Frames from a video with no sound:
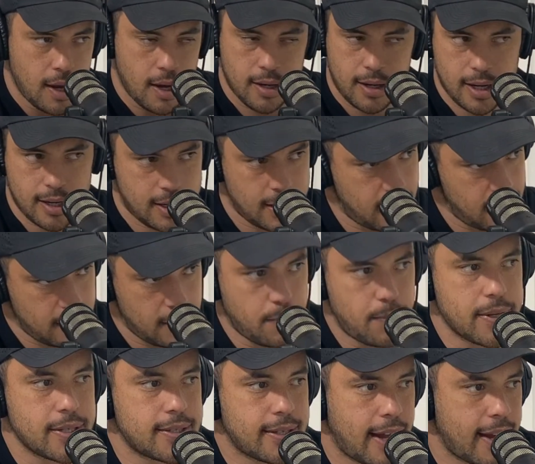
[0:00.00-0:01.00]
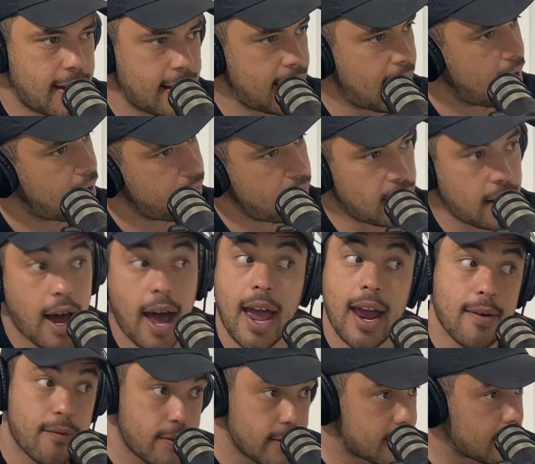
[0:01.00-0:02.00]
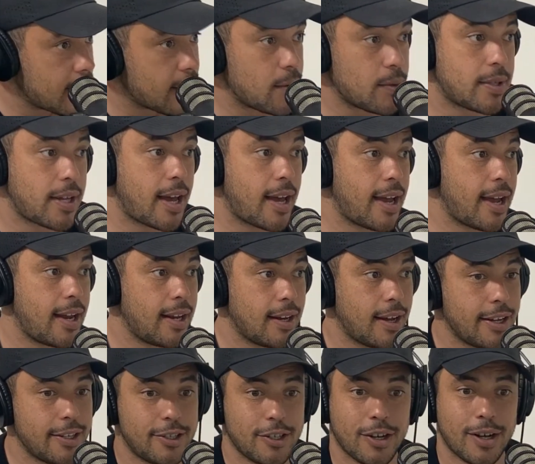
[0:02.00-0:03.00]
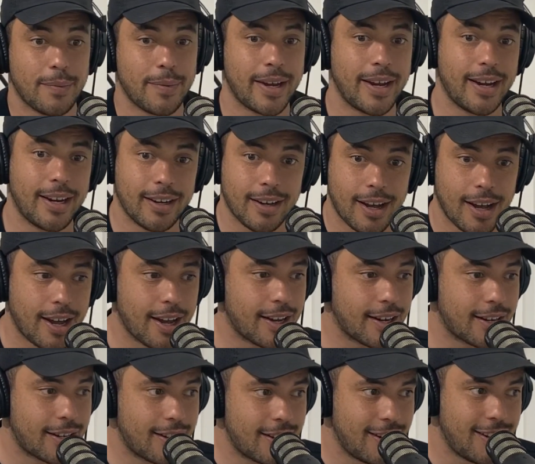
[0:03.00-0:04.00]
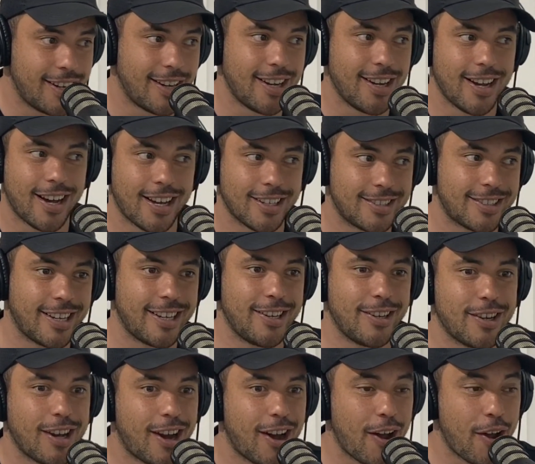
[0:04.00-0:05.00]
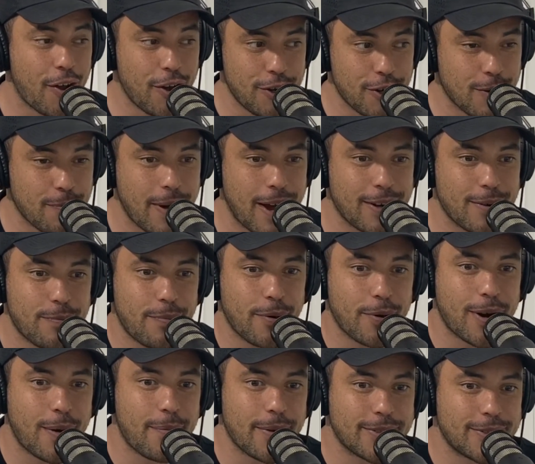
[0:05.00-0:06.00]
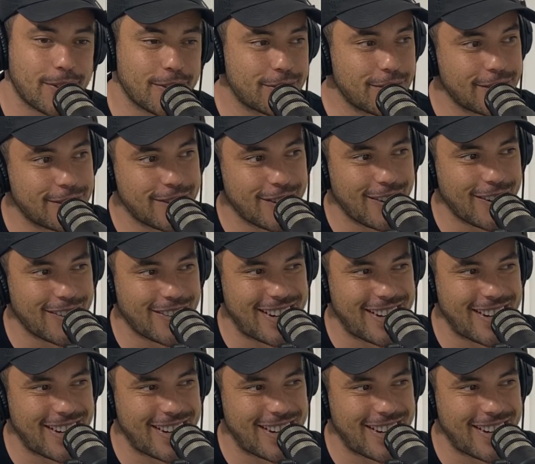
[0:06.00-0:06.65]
Like getting your piss taken out of you like every single day. Like, do you know what I mean? Like, I seen you, I heard you about to put up a sausage dog.